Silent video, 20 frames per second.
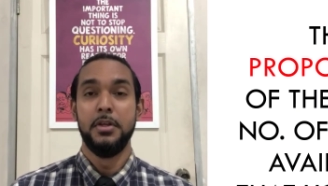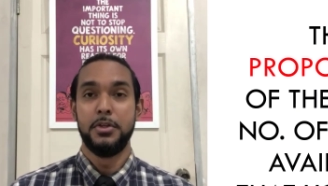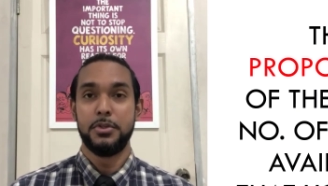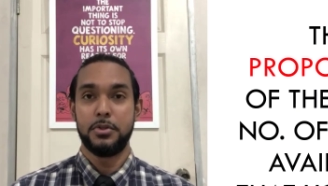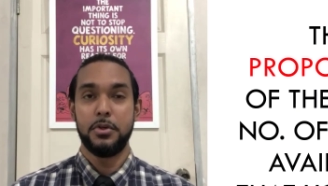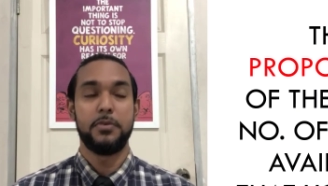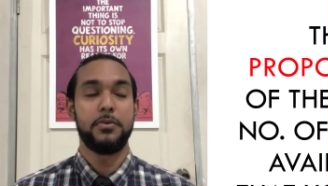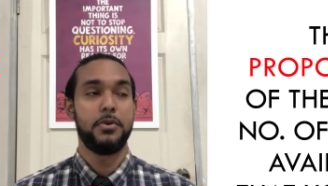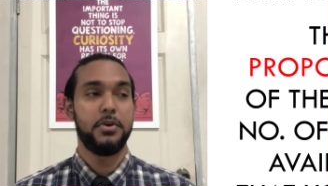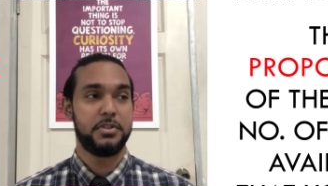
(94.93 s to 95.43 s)

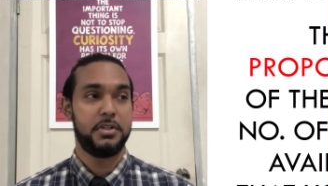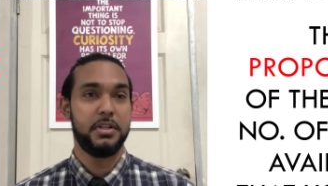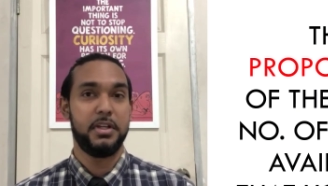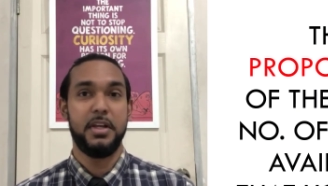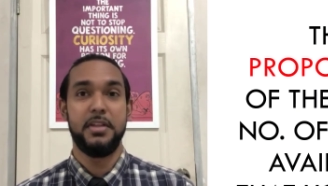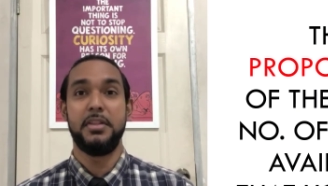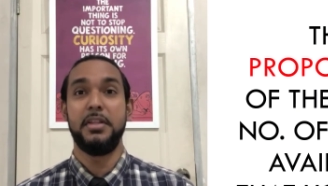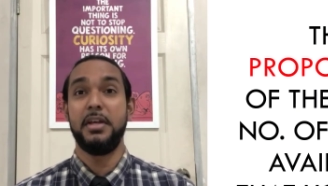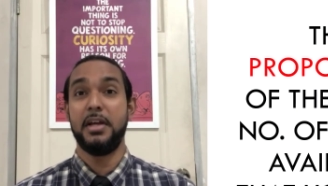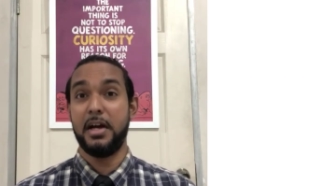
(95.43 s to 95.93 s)
So of course,
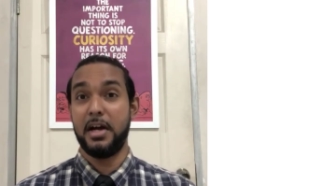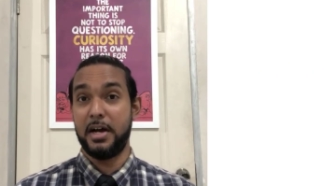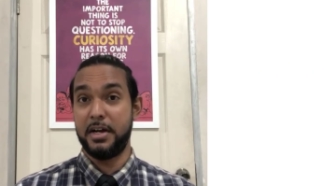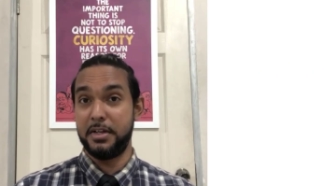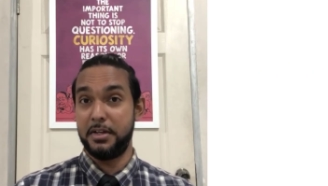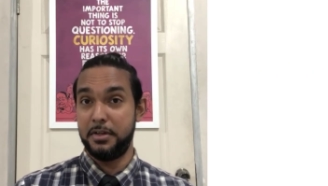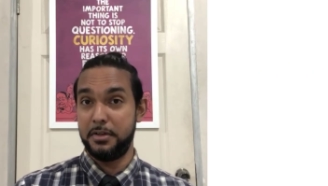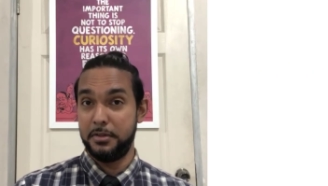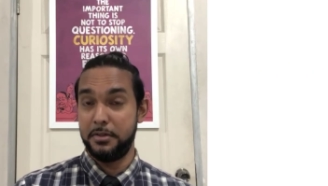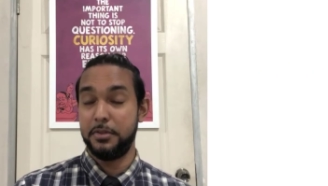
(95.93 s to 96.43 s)
again, the
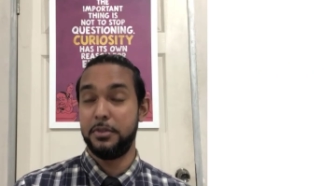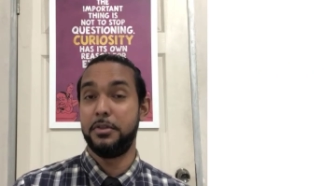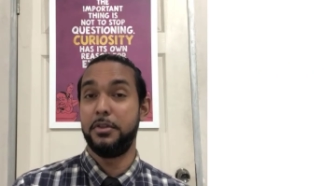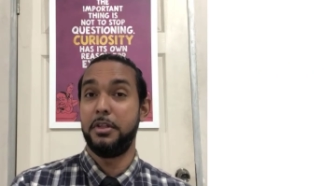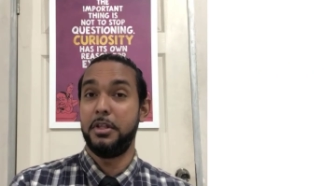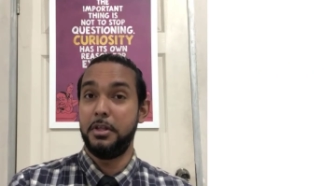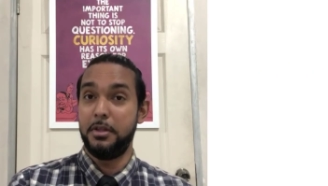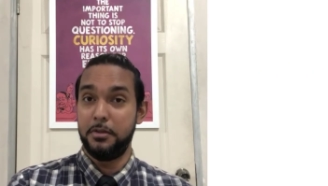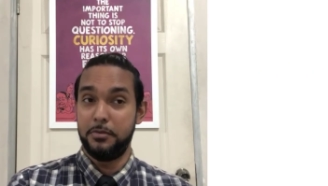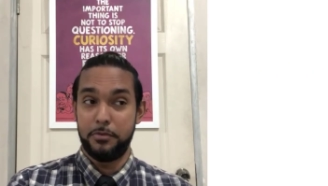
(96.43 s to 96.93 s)
higher
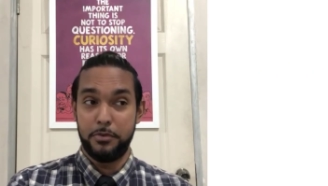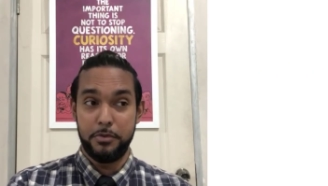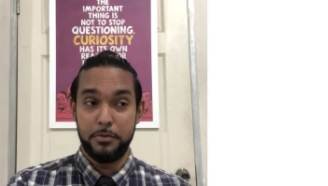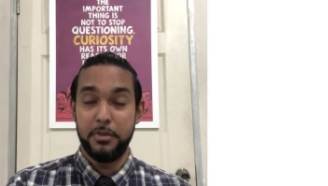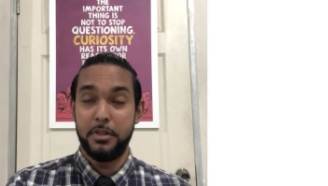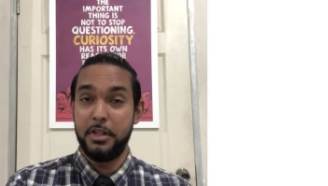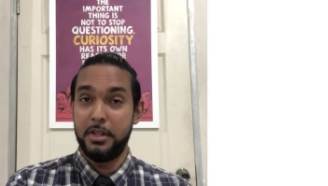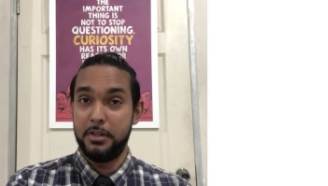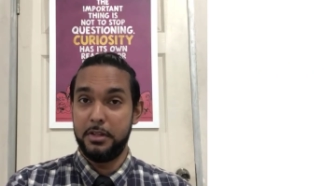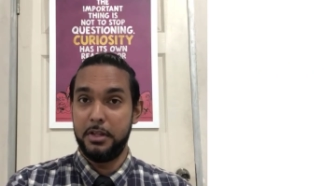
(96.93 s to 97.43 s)
the,
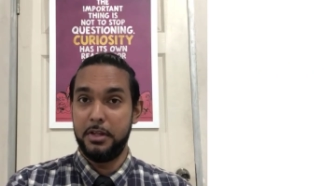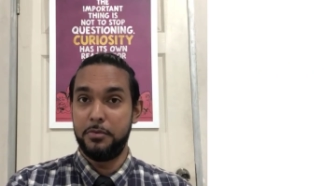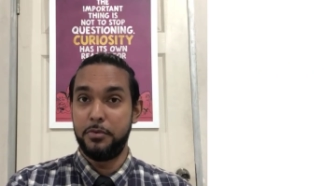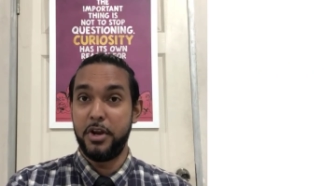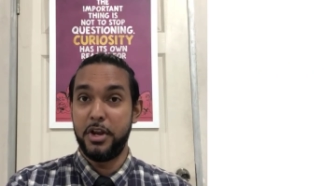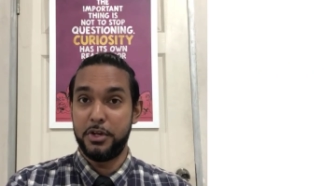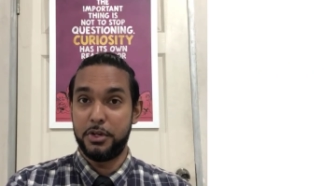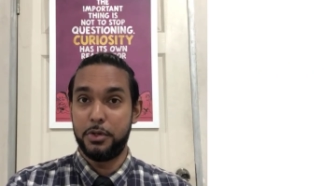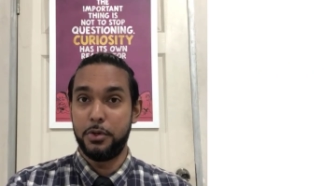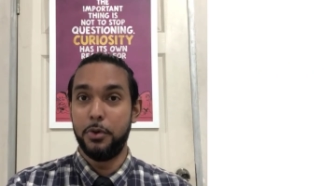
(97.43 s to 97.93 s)
the, the
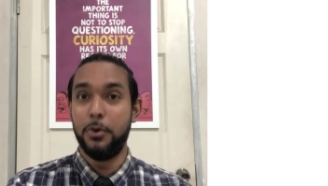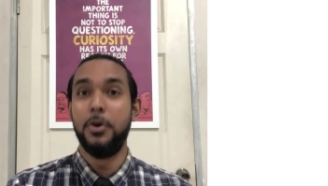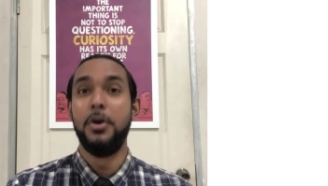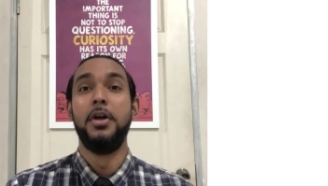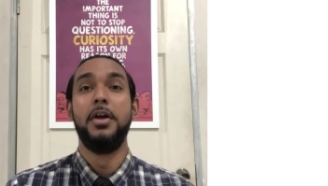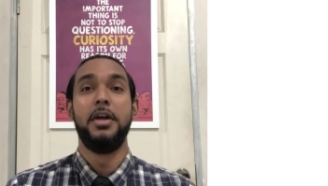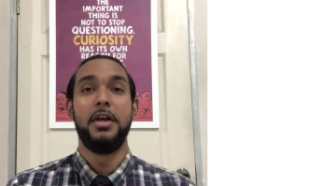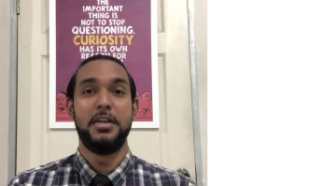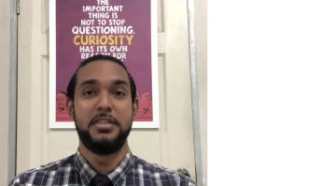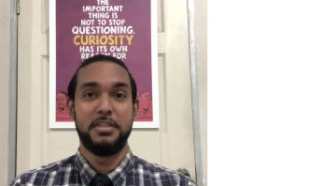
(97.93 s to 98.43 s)
ratio
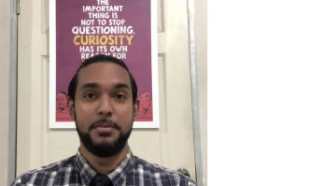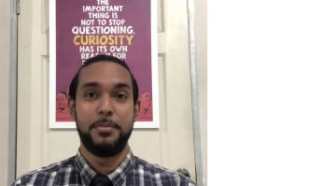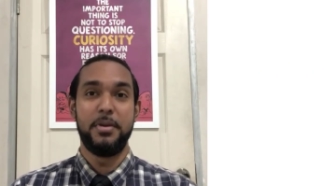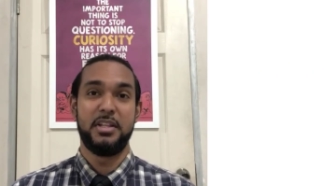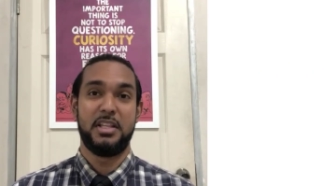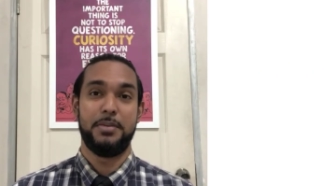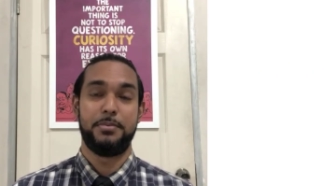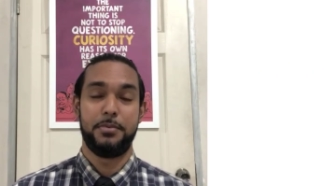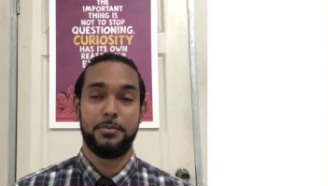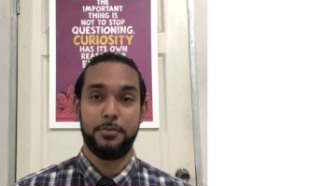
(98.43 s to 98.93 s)
is, the
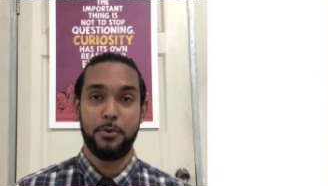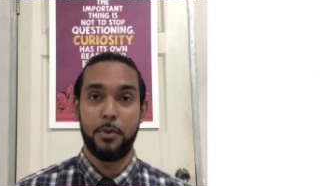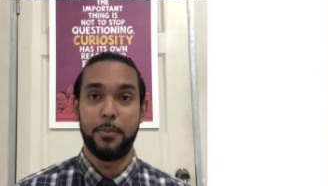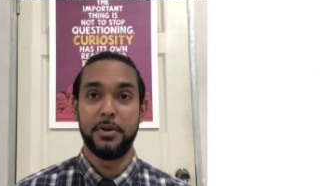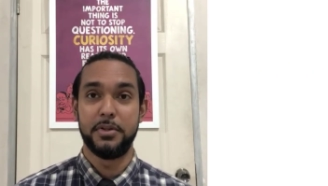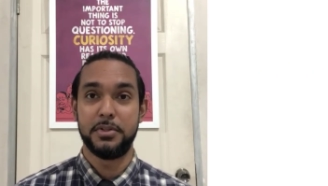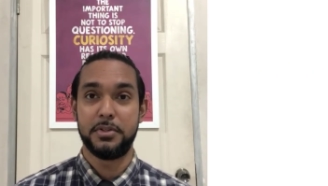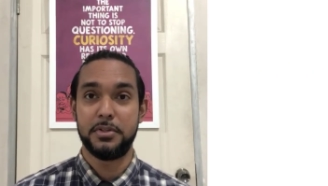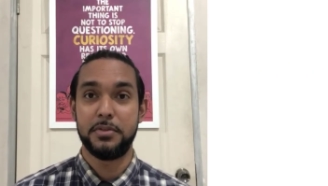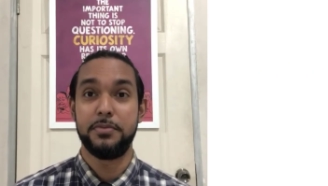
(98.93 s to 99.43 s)
better
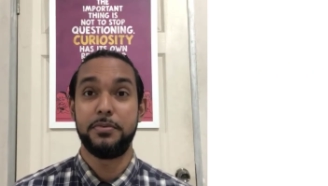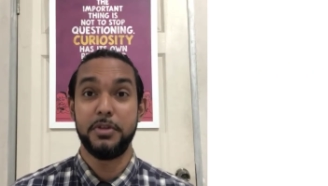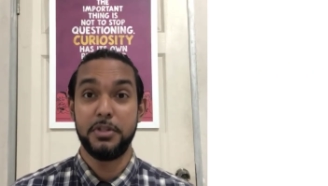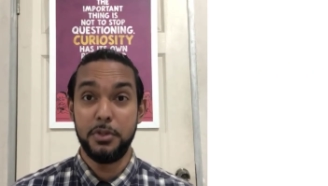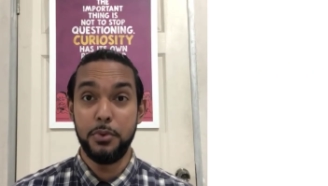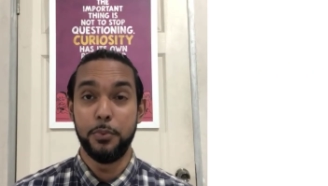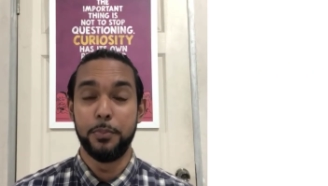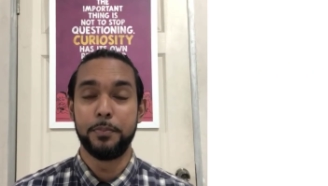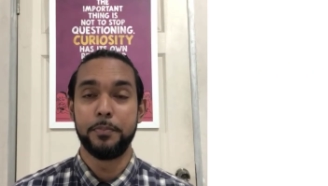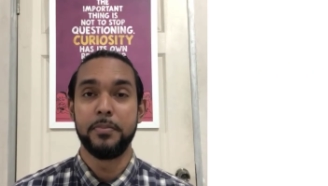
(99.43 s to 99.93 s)
performance for
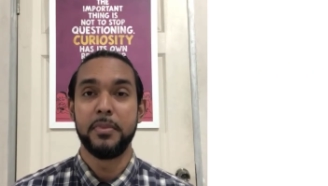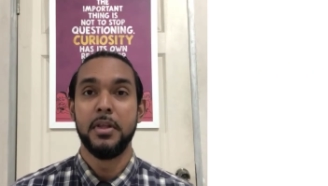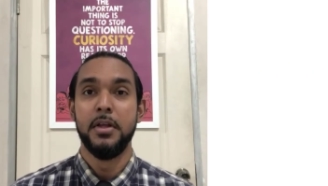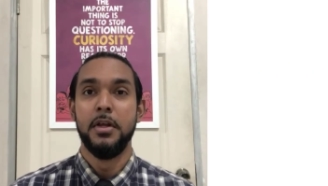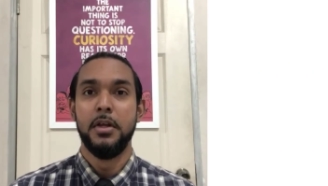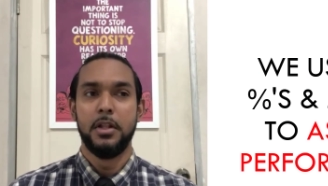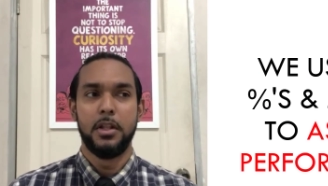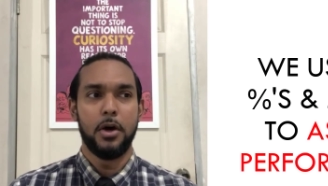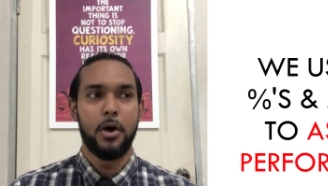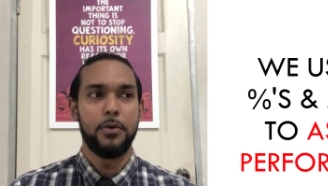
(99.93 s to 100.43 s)
you.
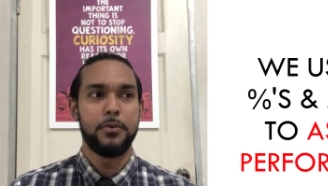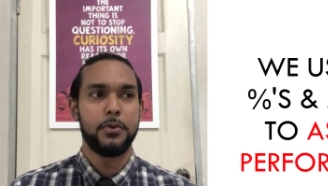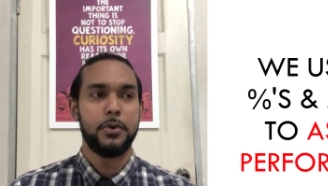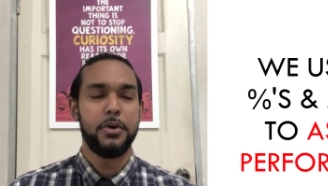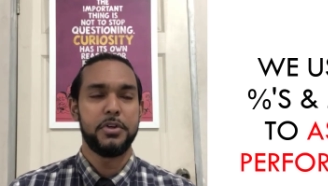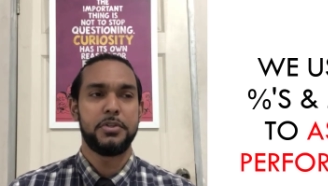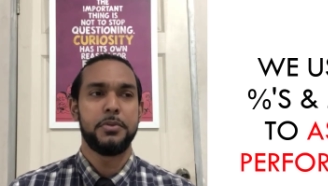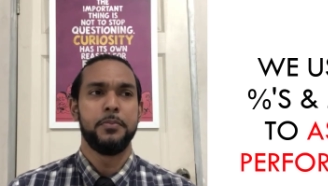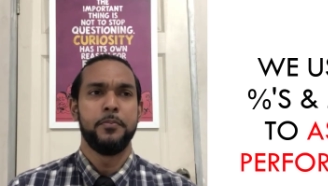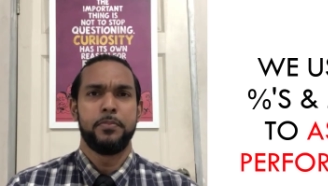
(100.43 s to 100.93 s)
Now, of
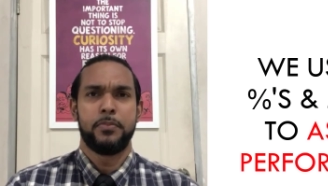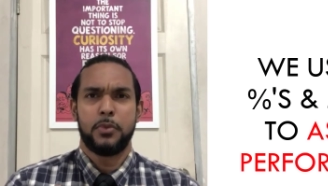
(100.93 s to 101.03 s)
course,